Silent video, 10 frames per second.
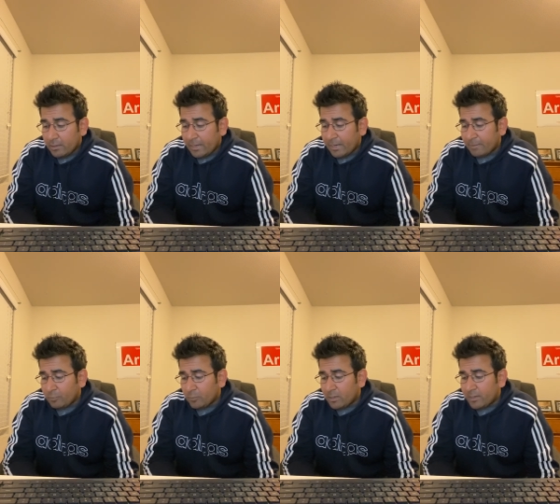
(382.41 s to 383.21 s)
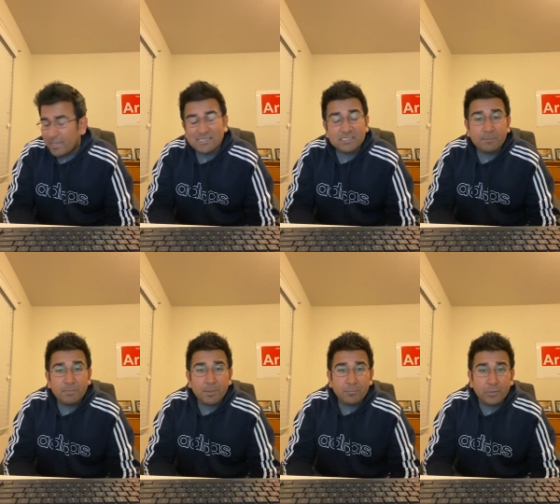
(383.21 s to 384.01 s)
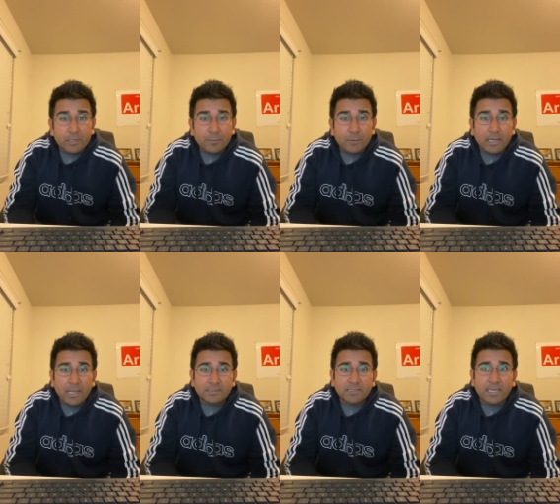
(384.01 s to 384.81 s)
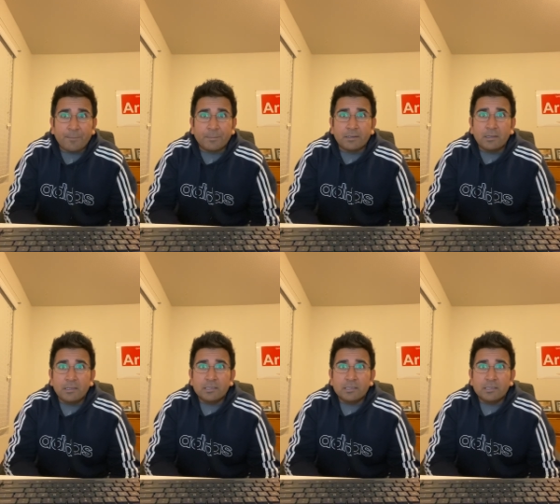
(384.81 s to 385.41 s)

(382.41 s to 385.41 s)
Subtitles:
And Pollard has stepped up really well as a captain.